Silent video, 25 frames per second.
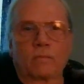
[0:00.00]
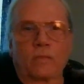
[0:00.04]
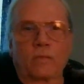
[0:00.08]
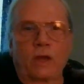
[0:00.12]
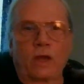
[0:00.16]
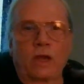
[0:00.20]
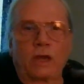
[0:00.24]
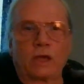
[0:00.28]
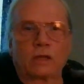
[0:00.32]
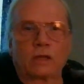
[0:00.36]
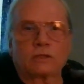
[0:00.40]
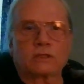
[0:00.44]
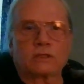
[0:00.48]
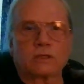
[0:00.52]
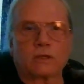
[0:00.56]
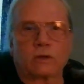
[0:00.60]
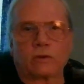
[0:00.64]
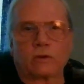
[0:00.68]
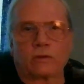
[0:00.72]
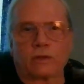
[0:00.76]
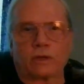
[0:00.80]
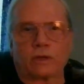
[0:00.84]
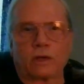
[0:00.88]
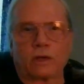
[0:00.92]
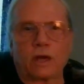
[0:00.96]
And
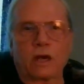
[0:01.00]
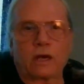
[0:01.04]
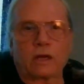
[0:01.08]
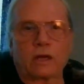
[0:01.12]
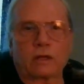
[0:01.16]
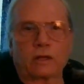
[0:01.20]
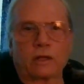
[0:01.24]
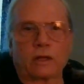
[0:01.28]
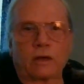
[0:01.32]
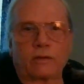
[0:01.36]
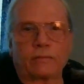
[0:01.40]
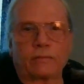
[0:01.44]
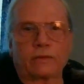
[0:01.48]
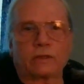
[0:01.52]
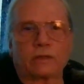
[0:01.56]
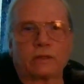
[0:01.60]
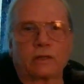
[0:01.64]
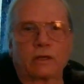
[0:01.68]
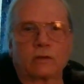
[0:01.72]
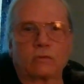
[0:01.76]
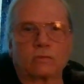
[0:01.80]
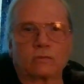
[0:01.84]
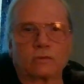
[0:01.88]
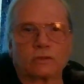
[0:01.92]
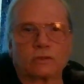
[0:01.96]
so the 9 11
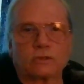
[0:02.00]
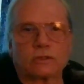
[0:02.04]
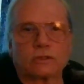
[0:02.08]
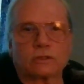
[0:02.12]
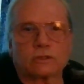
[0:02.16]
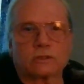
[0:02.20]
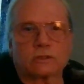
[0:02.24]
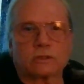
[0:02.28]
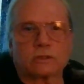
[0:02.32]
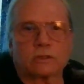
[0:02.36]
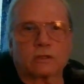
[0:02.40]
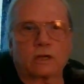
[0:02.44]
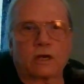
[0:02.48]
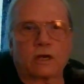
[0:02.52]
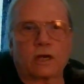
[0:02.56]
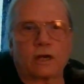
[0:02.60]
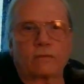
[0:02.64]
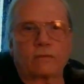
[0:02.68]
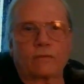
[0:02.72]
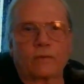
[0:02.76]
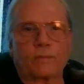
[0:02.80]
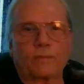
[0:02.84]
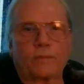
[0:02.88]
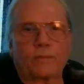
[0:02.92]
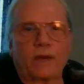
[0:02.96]
thing was just kind of
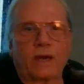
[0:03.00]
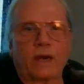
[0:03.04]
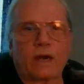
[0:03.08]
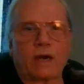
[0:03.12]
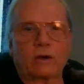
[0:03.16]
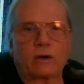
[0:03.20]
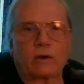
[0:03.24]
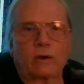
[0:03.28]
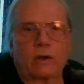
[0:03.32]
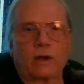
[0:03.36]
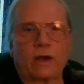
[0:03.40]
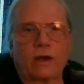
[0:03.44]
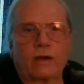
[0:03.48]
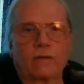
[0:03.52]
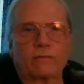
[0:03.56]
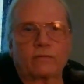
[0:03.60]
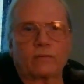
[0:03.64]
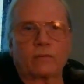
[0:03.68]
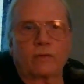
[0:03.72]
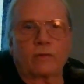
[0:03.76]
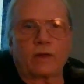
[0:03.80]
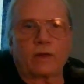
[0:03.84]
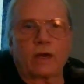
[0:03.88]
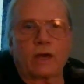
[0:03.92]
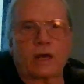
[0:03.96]
a pattern
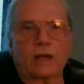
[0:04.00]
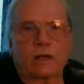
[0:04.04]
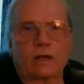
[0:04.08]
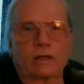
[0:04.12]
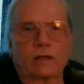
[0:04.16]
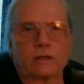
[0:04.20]
after that.